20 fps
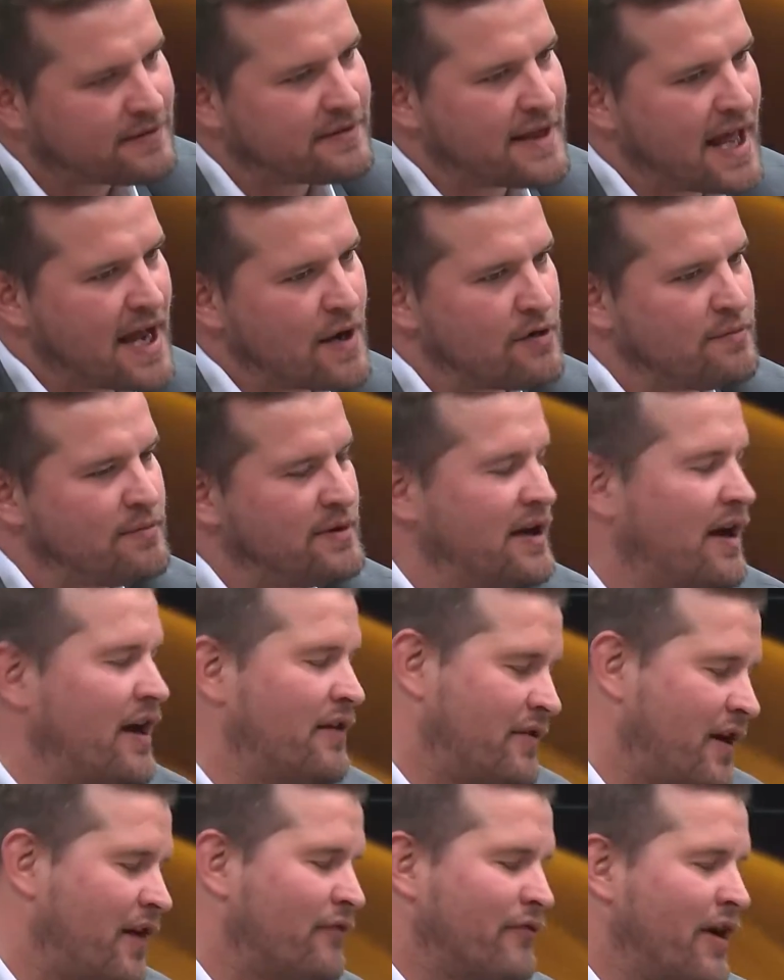They would be,
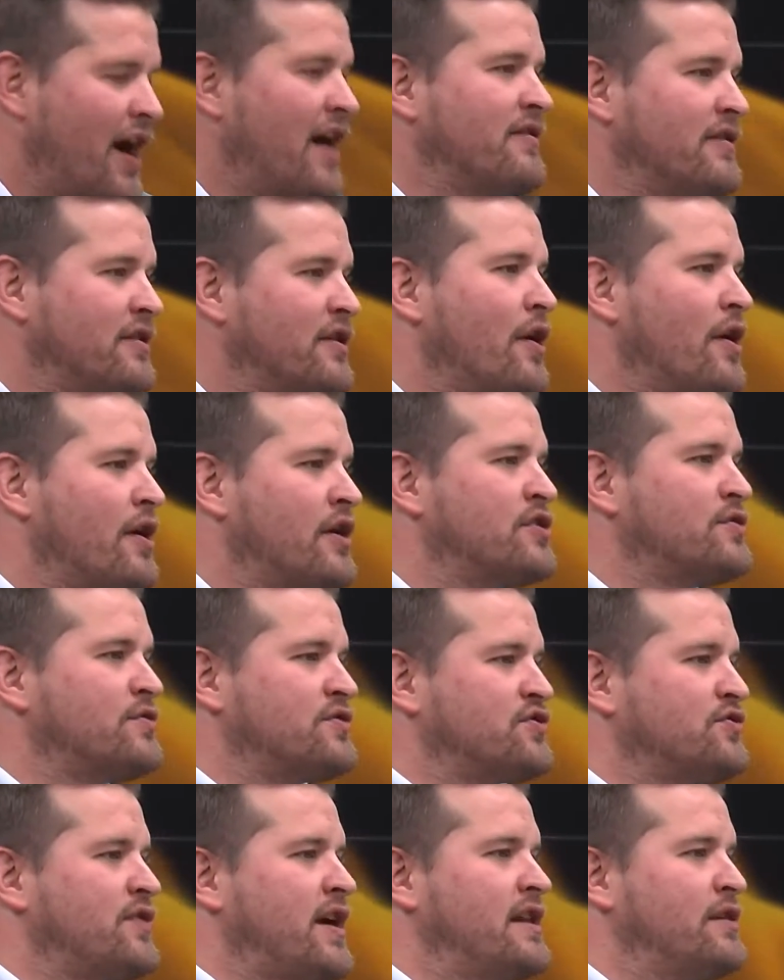rather than going to
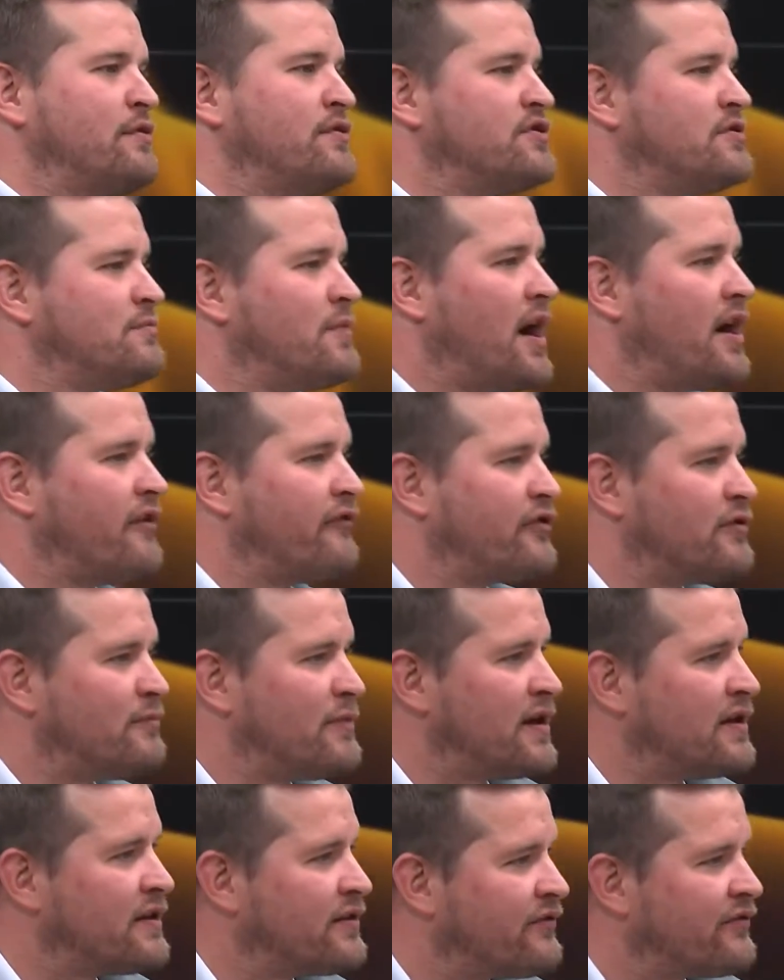Australia and Dubai for a
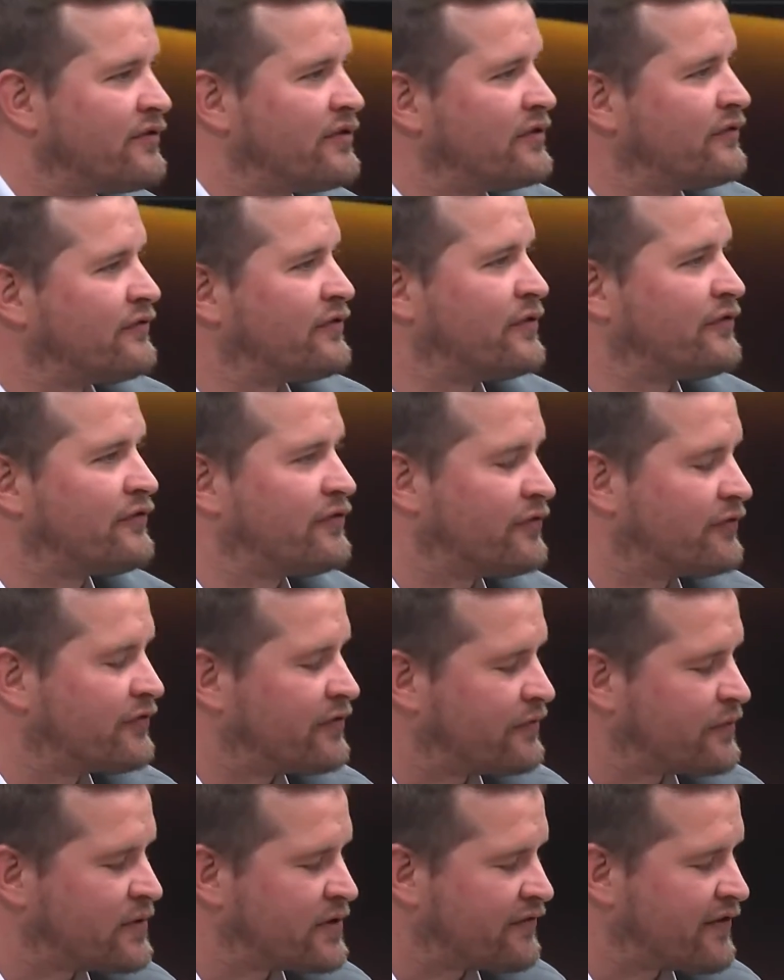month for
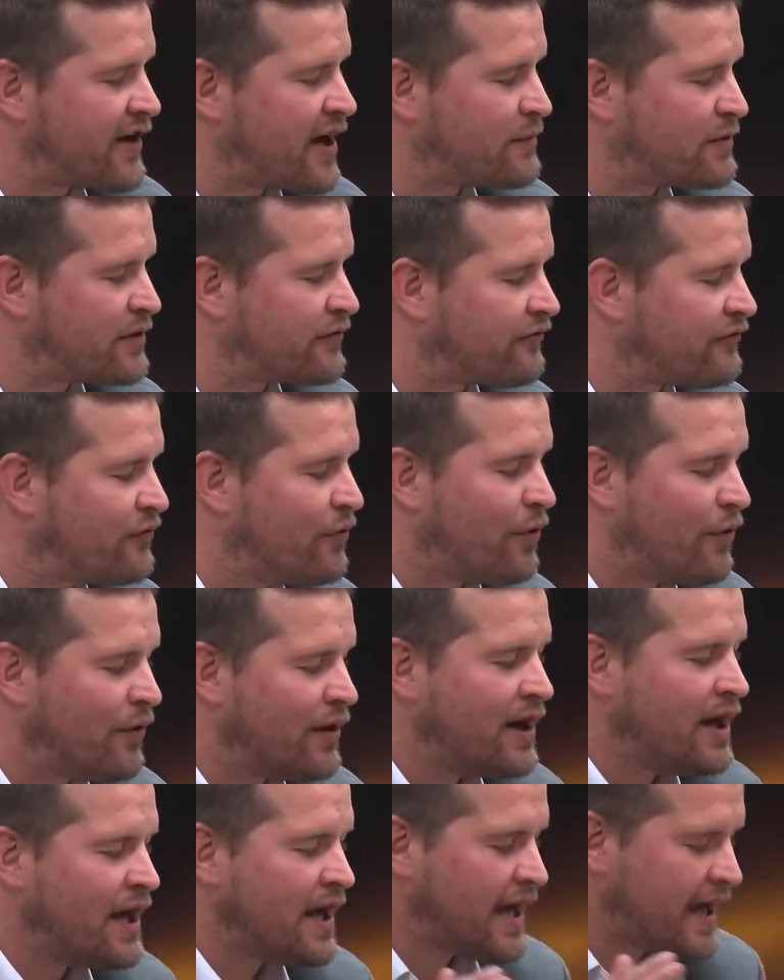with a family of
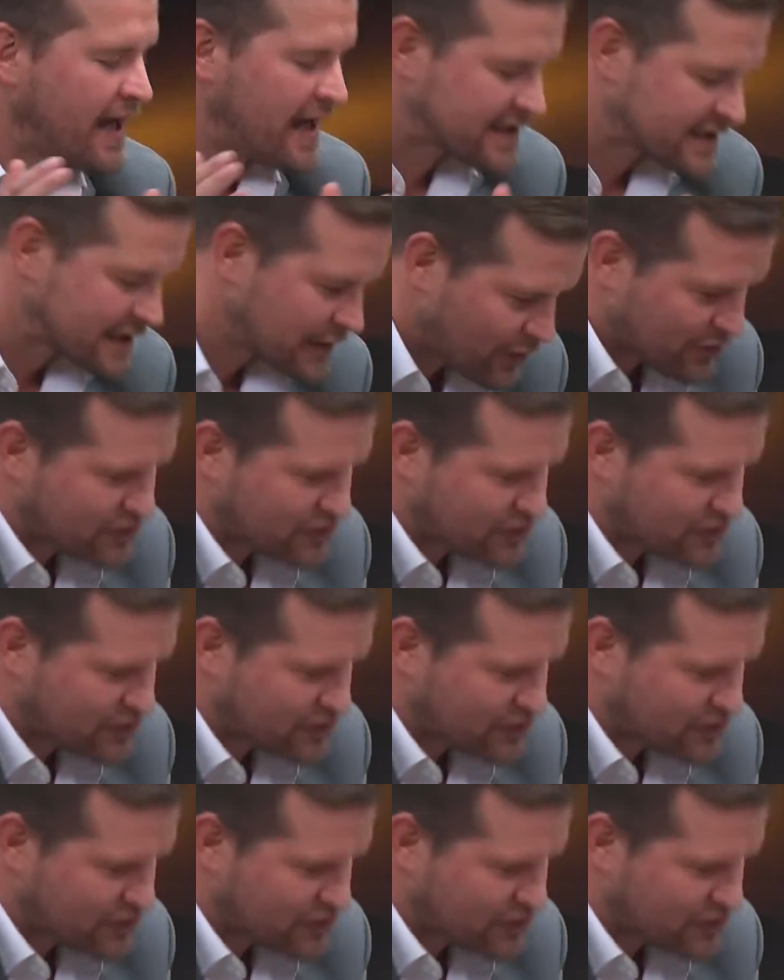4, it's a lot